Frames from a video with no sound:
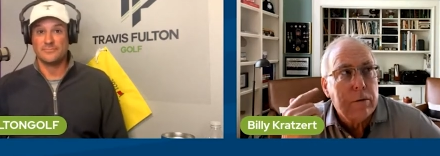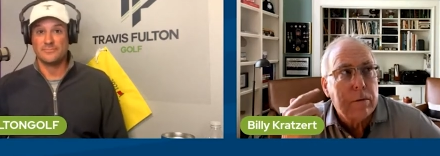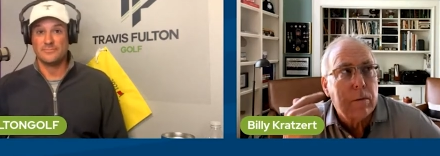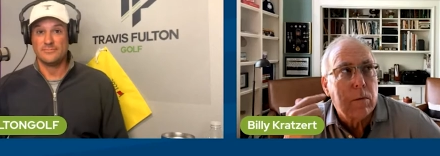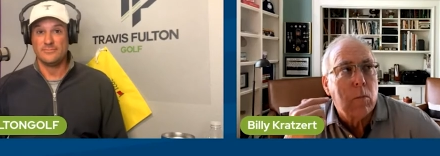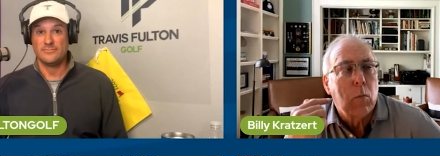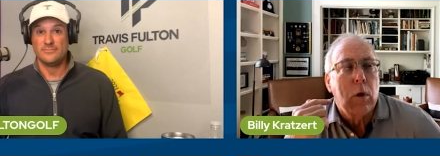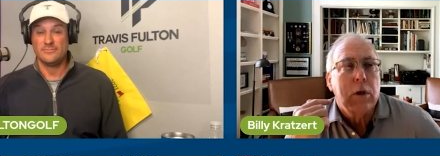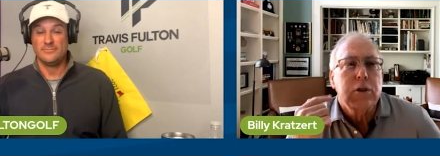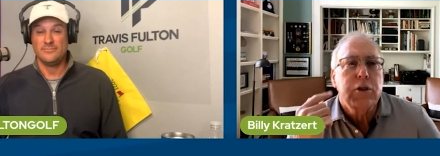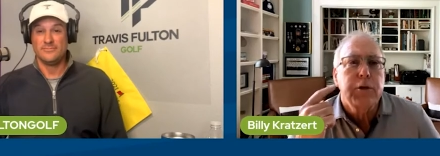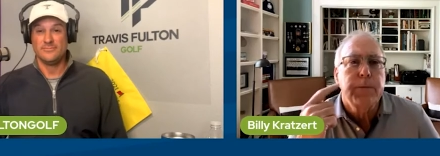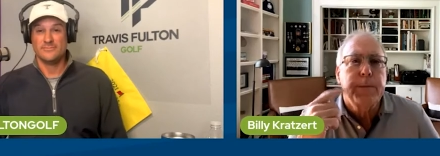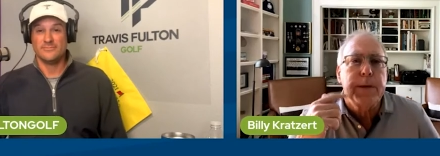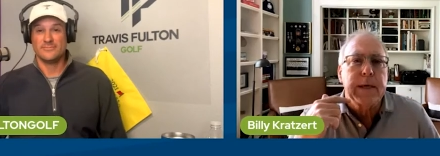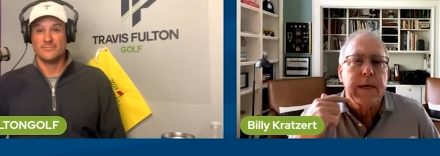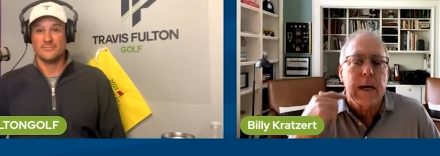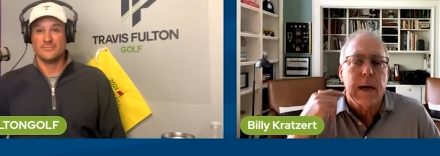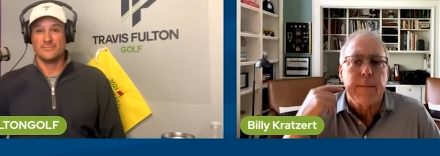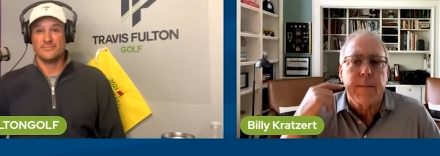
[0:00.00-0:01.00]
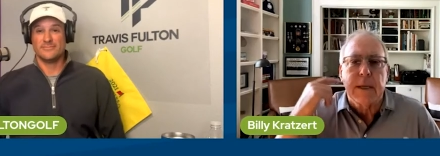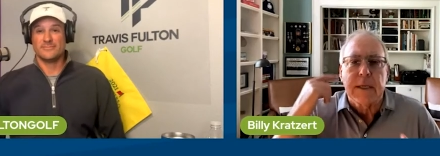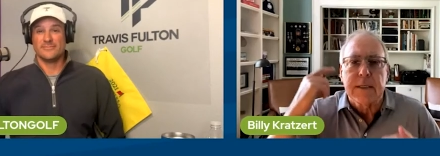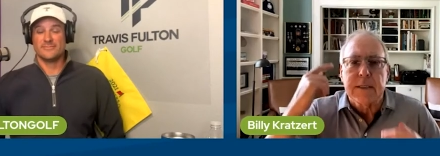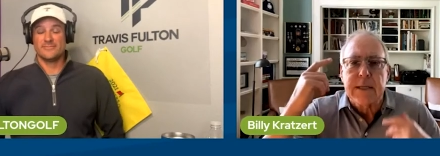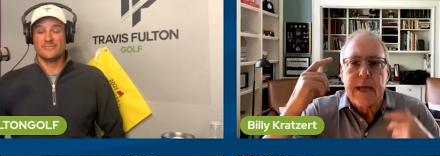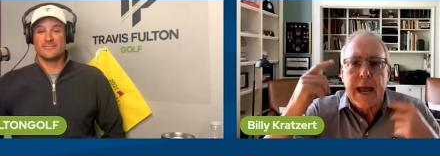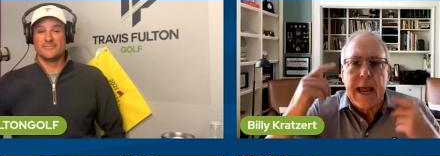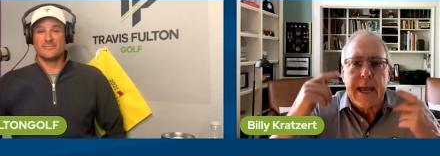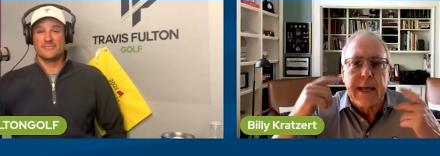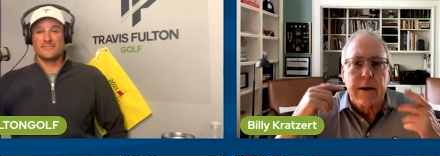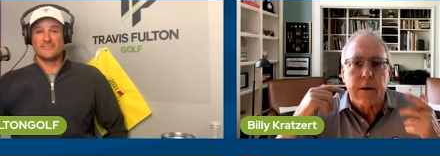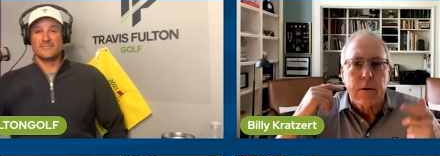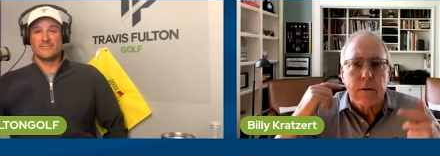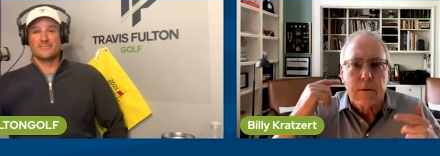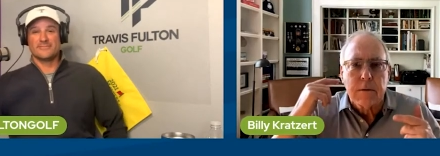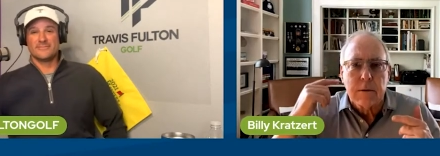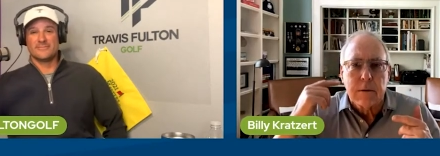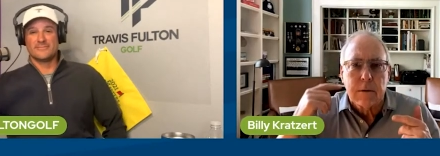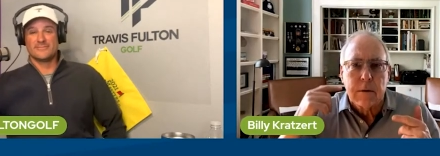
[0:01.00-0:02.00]
Speaker 1: Once you become entangled
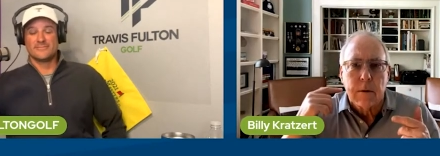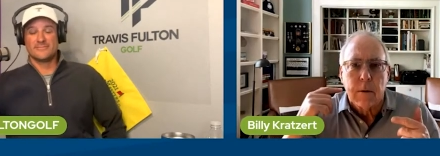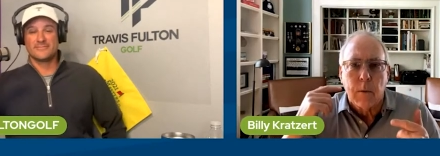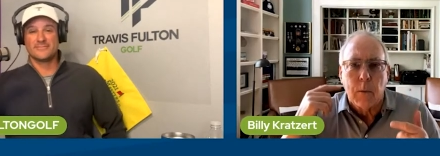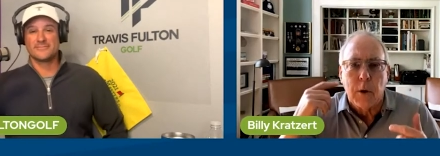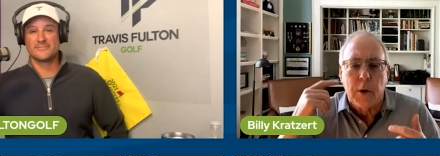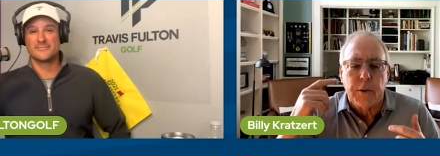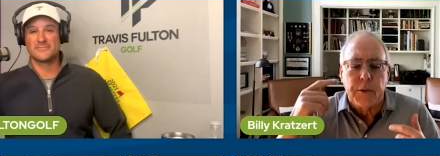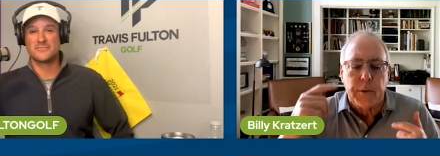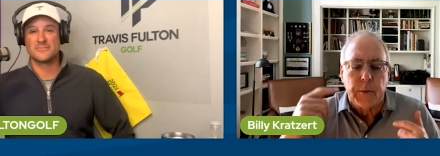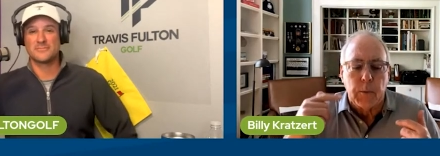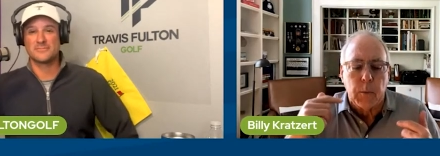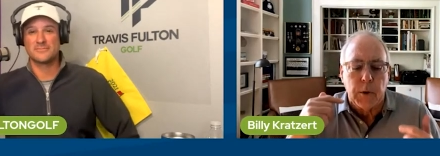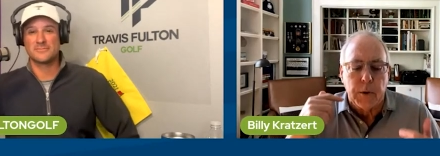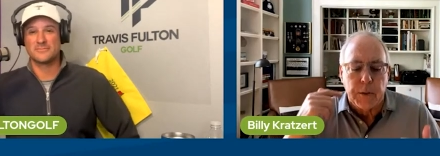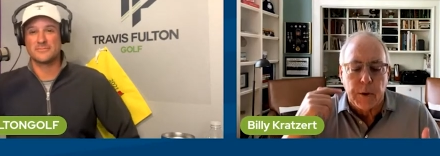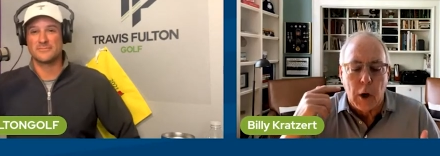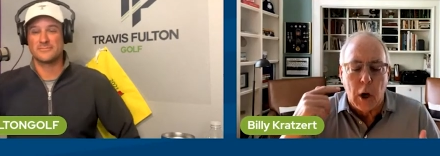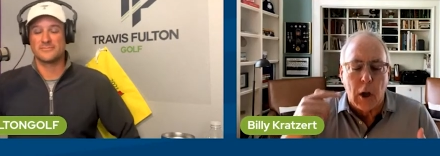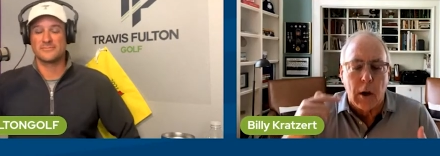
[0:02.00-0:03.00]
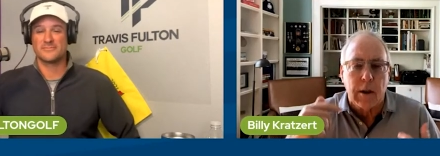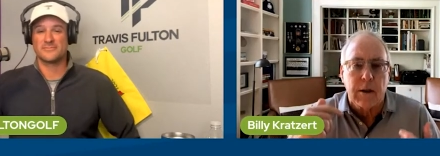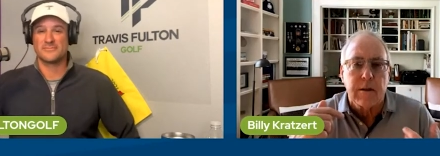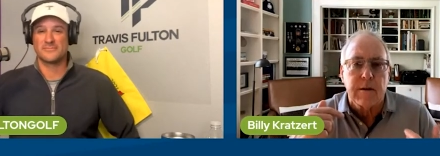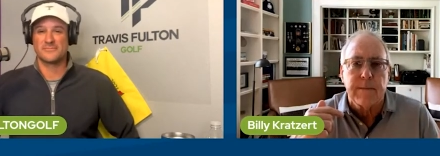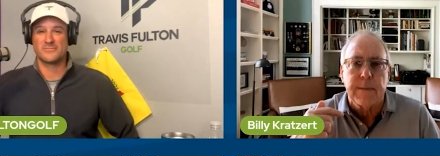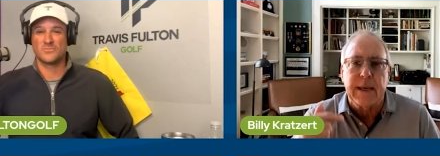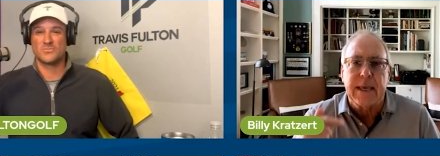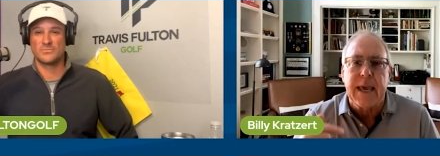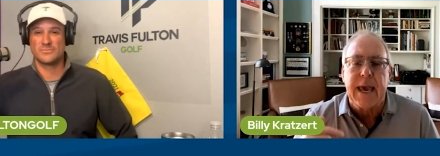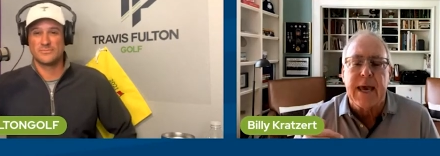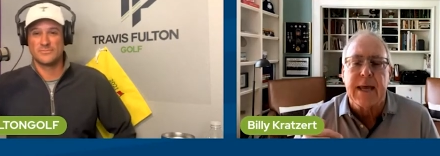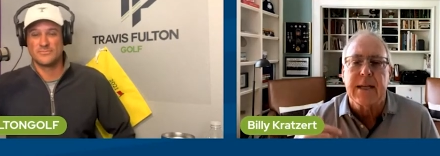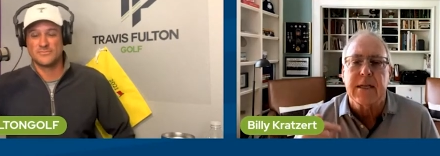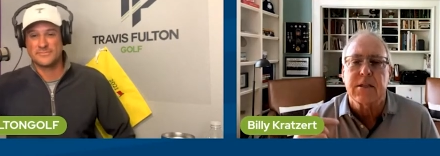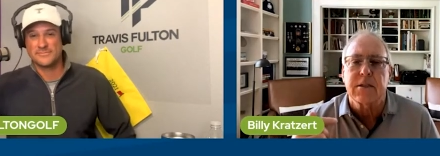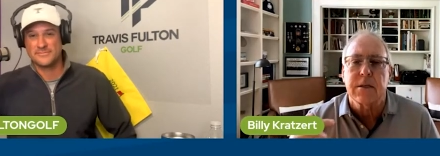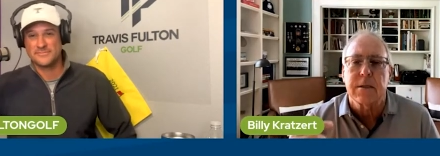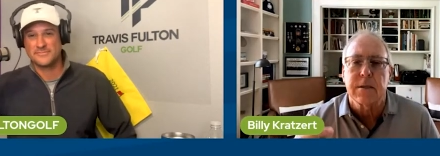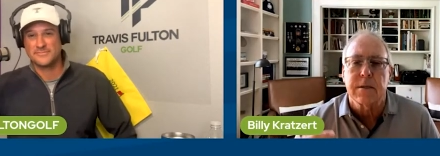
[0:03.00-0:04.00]
with all of the mechanics
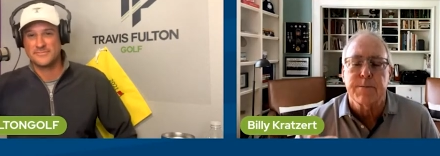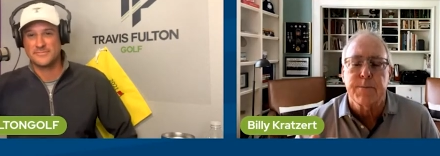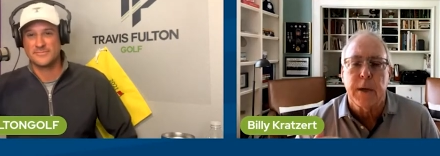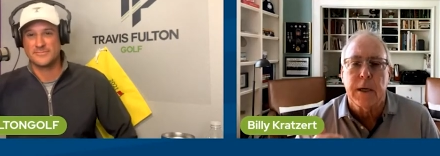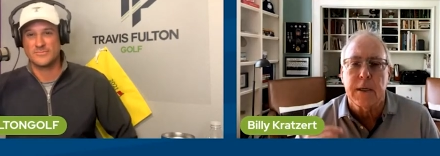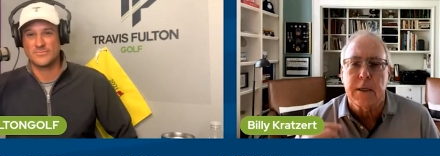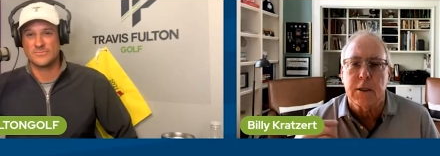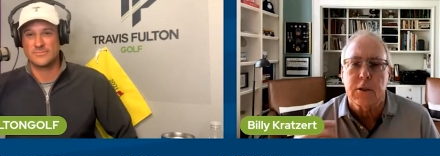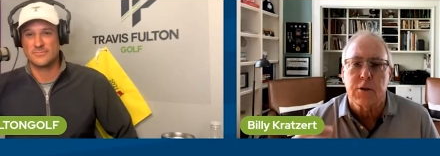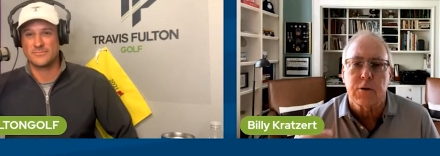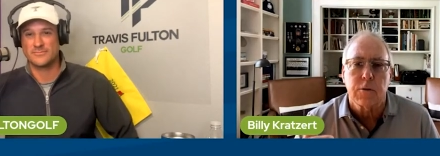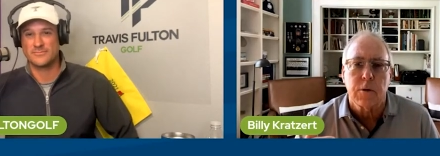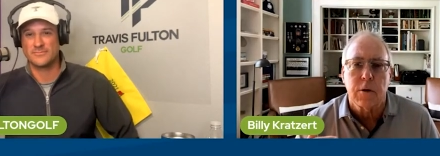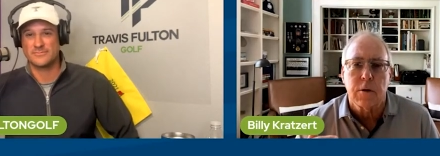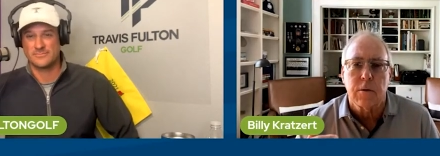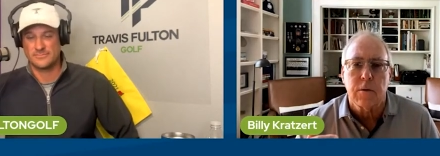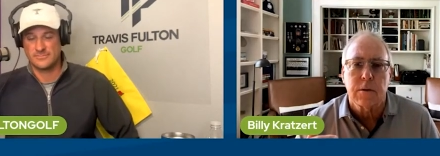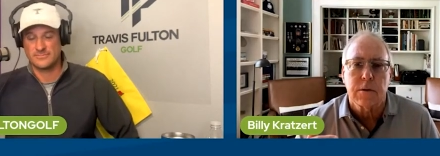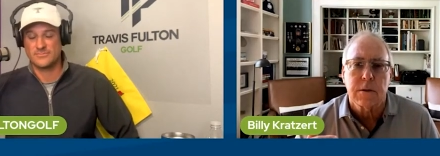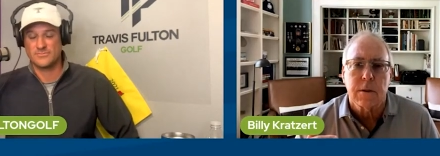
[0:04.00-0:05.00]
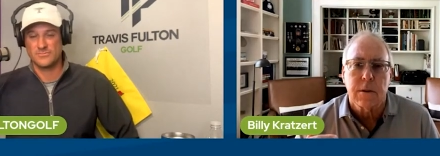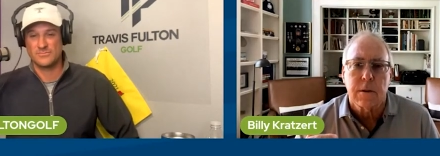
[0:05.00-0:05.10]
of the putting strokes,